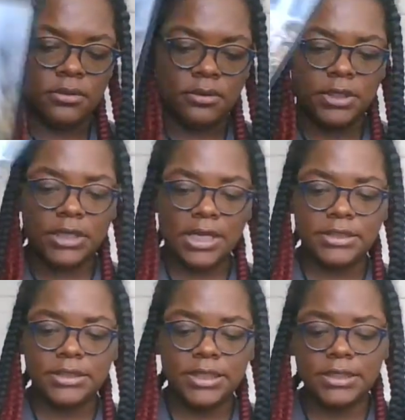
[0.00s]
And I
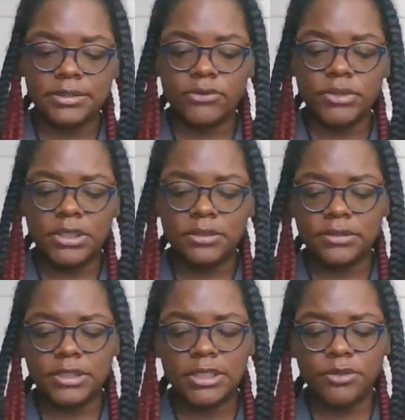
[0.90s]
see it's only
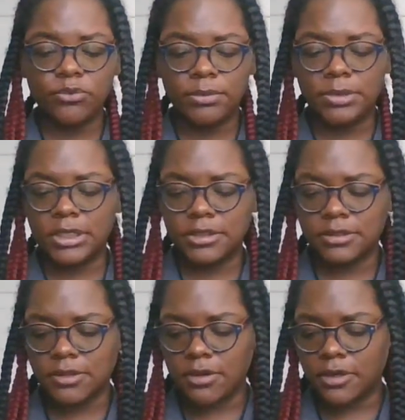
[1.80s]
single women in this
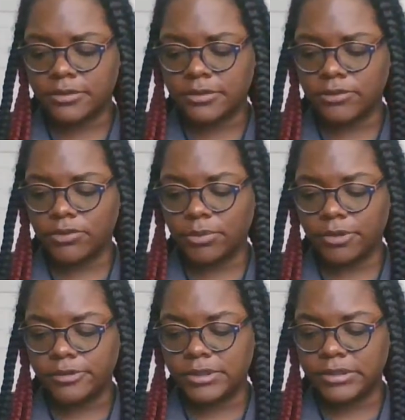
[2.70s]
card. So your
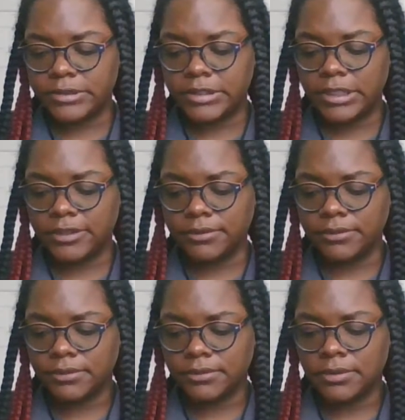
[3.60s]
person is single.
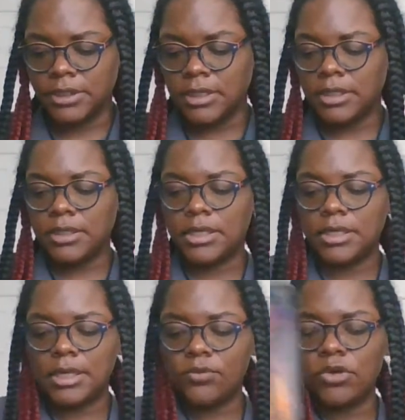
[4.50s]
Yeah,
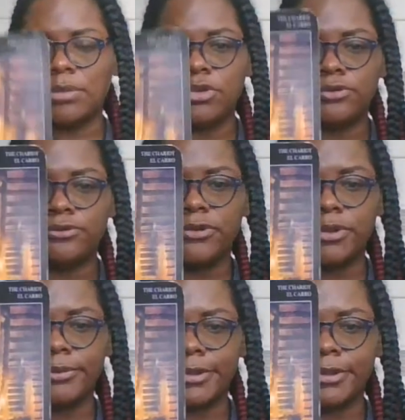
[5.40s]
they want to move
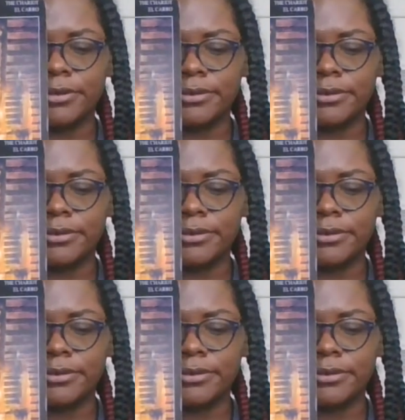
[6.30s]
forward.